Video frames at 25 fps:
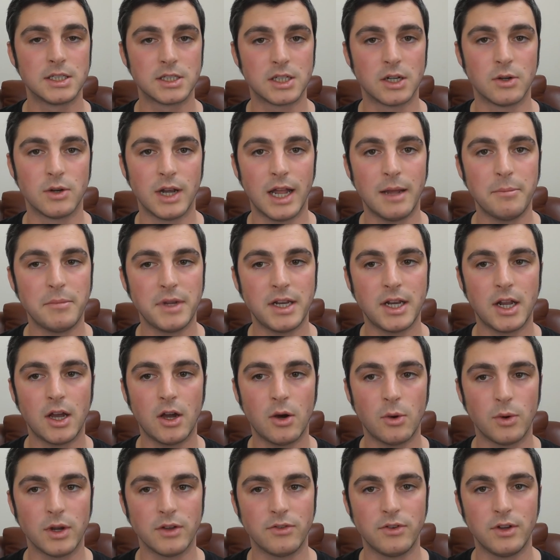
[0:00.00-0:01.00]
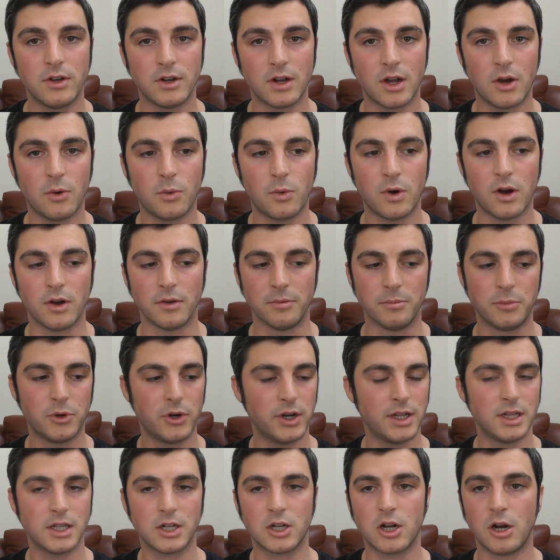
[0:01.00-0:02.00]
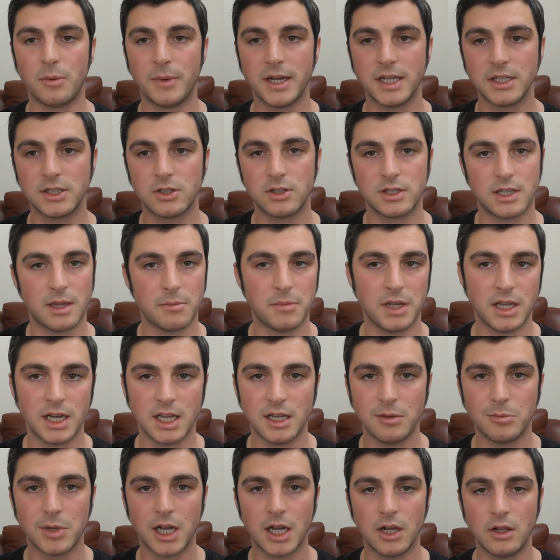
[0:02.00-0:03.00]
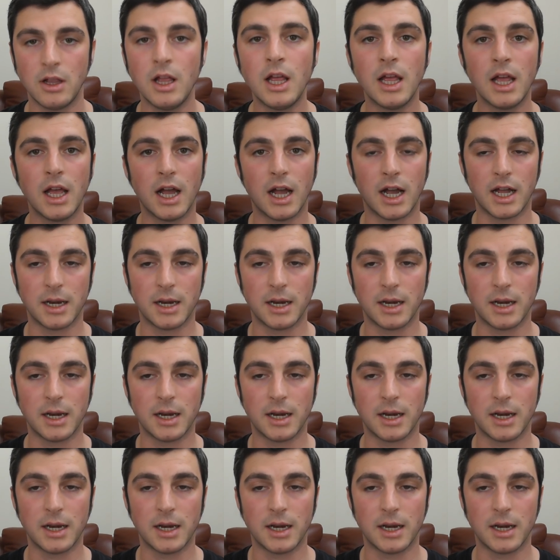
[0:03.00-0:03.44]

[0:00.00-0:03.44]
So let me know if you know one. Put it in the comments, send me an email,